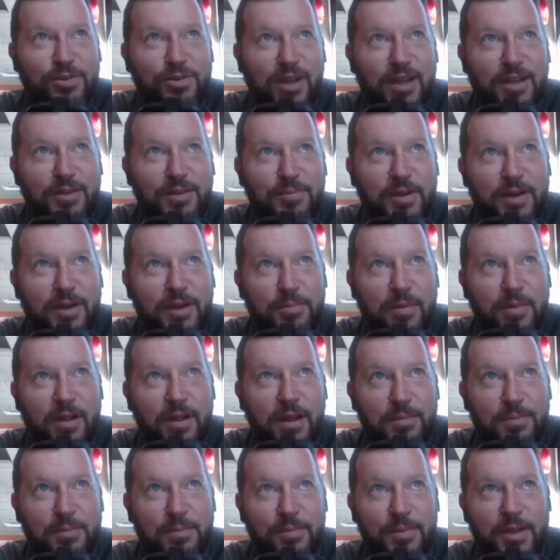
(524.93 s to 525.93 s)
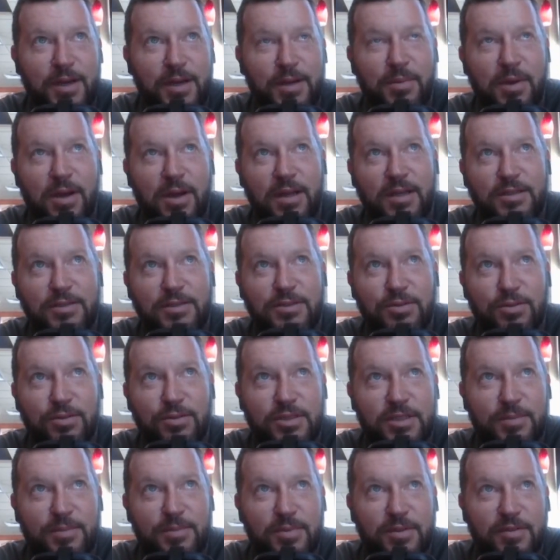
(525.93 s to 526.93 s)
like minimized or
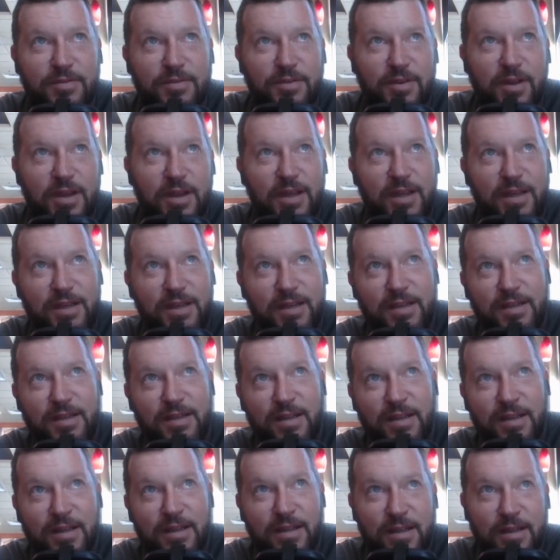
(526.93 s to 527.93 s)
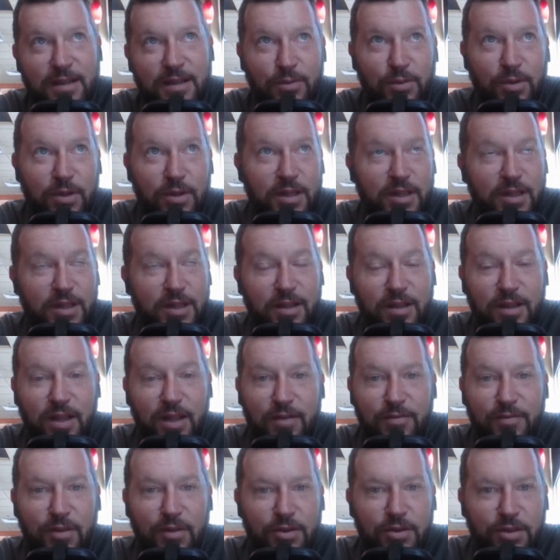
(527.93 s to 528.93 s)
simplified with a
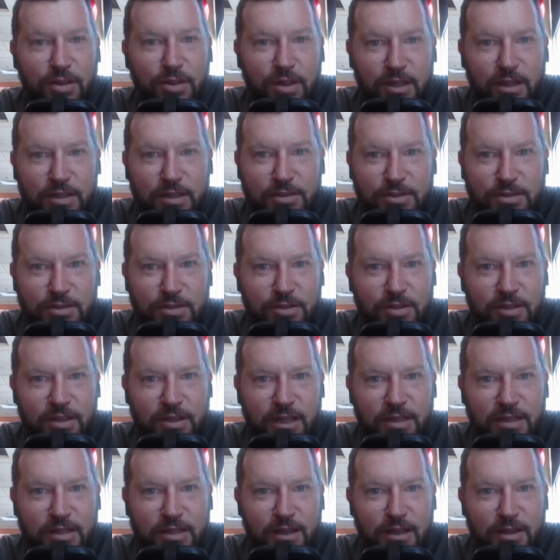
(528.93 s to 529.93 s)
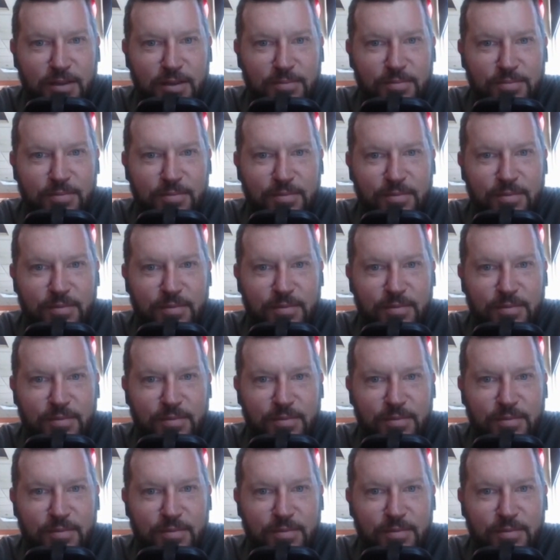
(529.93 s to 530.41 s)
lot of other things during that time?